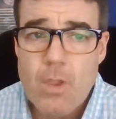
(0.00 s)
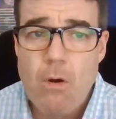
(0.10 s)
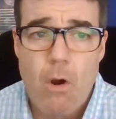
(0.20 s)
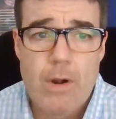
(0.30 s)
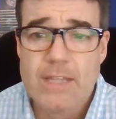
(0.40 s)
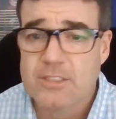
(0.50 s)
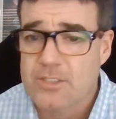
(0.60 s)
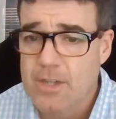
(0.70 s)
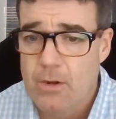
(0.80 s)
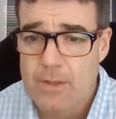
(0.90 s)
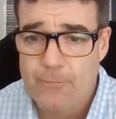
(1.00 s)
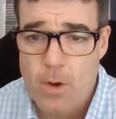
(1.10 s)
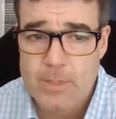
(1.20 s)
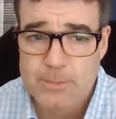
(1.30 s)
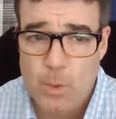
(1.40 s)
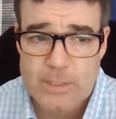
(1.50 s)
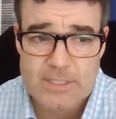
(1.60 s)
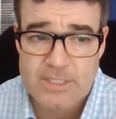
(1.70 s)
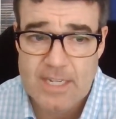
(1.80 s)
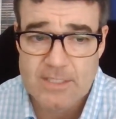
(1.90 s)
aren't necessarily from his Boise
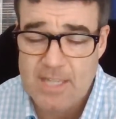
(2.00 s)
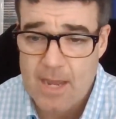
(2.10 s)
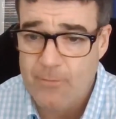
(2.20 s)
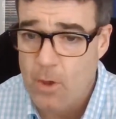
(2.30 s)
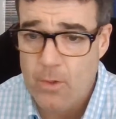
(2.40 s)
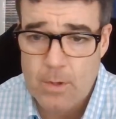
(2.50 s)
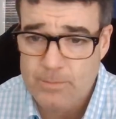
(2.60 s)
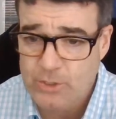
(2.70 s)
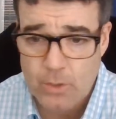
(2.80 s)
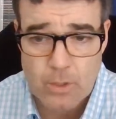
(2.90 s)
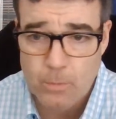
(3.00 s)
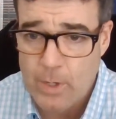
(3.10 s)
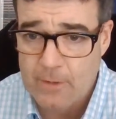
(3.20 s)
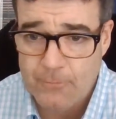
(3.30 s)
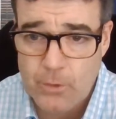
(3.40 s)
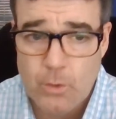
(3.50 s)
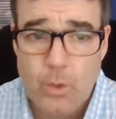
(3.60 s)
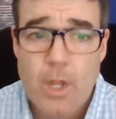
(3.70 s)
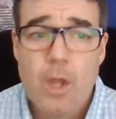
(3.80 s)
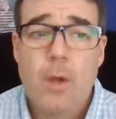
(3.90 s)
State staff, although I'm sure he'll bring a
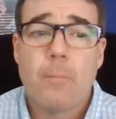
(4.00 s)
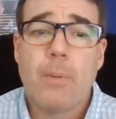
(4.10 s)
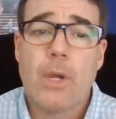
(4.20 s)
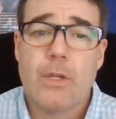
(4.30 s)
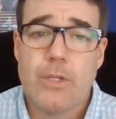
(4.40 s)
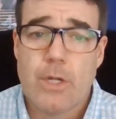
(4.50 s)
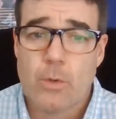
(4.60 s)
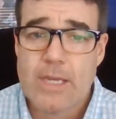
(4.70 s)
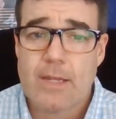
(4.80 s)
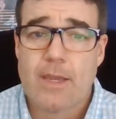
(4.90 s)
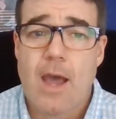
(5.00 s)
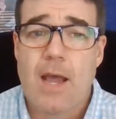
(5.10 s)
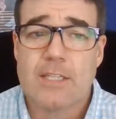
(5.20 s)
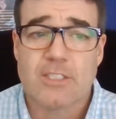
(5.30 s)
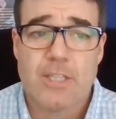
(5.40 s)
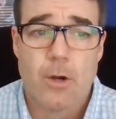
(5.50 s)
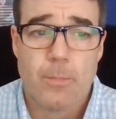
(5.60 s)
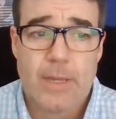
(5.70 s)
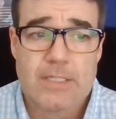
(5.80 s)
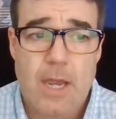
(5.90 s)
few, but, get guys that are
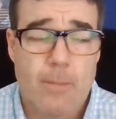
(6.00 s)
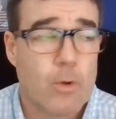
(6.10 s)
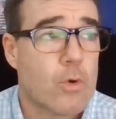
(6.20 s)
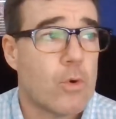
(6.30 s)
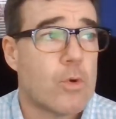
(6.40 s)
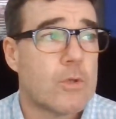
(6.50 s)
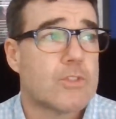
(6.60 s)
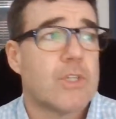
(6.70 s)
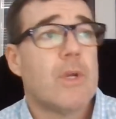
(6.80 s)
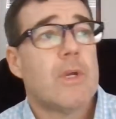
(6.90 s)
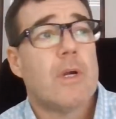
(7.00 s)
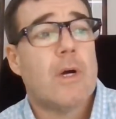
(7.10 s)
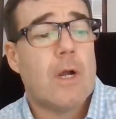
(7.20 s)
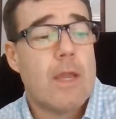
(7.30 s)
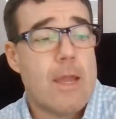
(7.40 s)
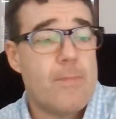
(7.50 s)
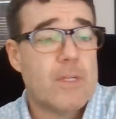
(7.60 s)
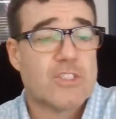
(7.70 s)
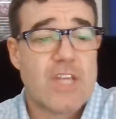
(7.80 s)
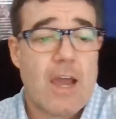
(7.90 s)
big-time recruiters in the
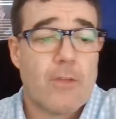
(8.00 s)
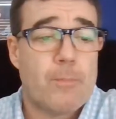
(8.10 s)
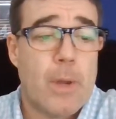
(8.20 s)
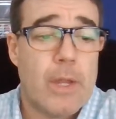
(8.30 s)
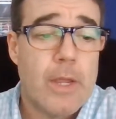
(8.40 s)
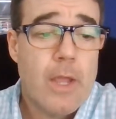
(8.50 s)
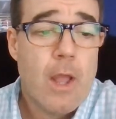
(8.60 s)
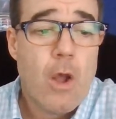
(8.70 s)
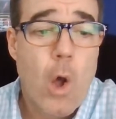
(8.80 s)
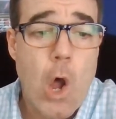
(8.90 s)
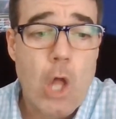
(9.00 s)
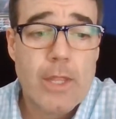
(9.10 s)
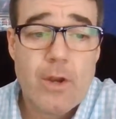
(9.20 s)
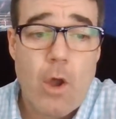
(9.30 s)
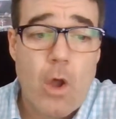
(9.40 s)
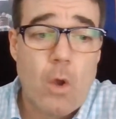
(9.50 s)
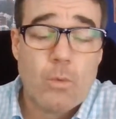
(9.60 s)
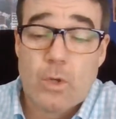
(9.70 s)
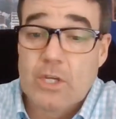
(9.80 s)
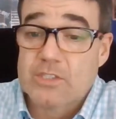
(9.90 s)
South. But all in
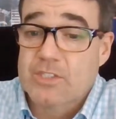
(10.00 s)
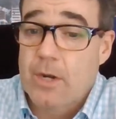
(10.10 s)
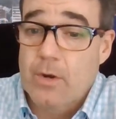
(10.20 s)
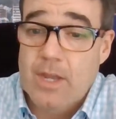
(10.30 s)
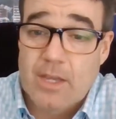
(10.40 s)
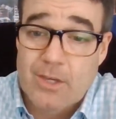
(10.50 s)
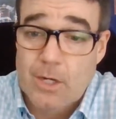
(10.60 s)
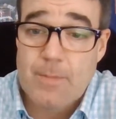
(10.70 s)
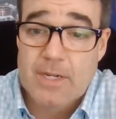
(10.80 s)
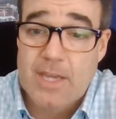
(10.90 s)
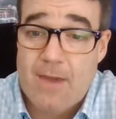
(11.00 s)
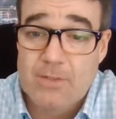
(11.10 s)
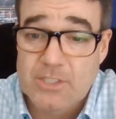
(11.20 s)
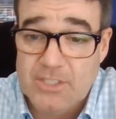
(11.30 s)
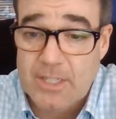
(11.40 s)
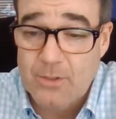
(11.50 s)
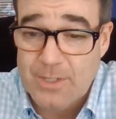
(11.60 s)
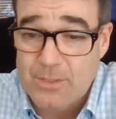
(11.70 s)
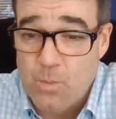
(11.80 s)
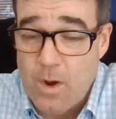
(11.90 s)
all, considering it could have been Kevin Steele
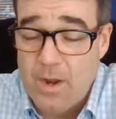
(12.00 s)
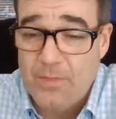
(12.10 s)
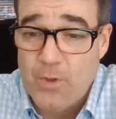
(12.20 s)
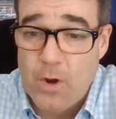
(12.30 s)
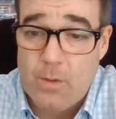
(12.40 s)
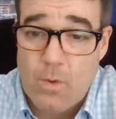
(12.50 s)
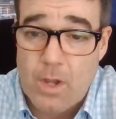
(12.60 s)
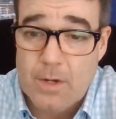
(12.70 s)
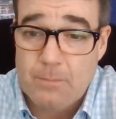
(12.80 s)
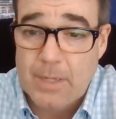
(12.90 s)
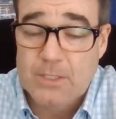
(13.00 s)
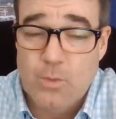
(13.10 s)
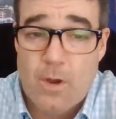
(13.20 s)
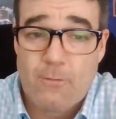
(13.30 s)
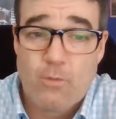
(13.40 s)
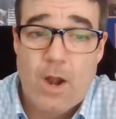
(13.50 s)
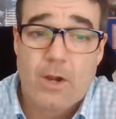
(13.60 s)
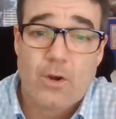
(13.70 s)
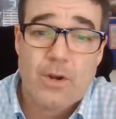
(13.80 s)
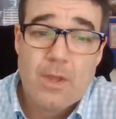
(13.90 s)
and his 1-31 Big 12
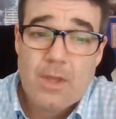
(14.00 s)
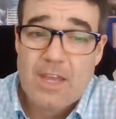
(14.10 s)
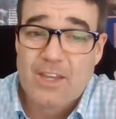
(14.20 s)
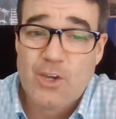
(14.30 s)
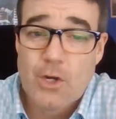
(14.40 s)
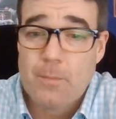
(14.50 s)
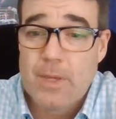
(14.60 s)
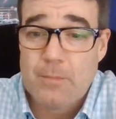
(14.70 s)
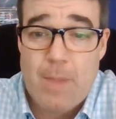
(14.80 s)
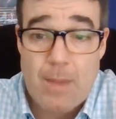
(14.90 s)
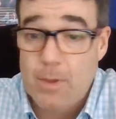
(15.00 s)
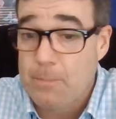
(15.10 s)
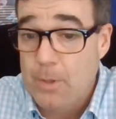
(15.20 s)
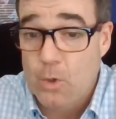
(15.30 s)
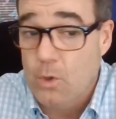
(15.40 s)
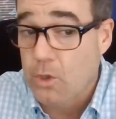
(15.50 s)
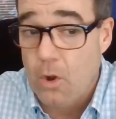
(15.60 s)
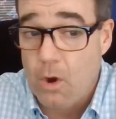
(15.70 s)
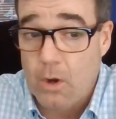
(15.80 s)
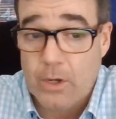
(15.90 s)
record, it could have been maybe Bill
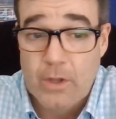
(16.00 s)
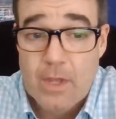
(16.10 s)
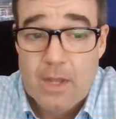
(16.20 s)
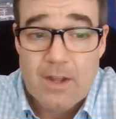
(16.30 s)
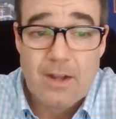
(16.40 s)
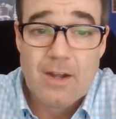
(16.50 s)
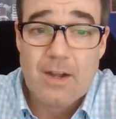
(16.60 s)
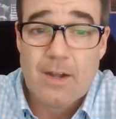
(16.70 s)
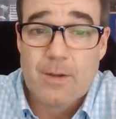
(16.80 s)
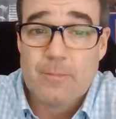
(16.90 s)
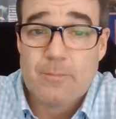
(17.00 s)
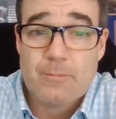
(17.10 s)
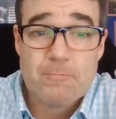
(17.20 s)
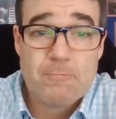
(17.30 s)
Clark, and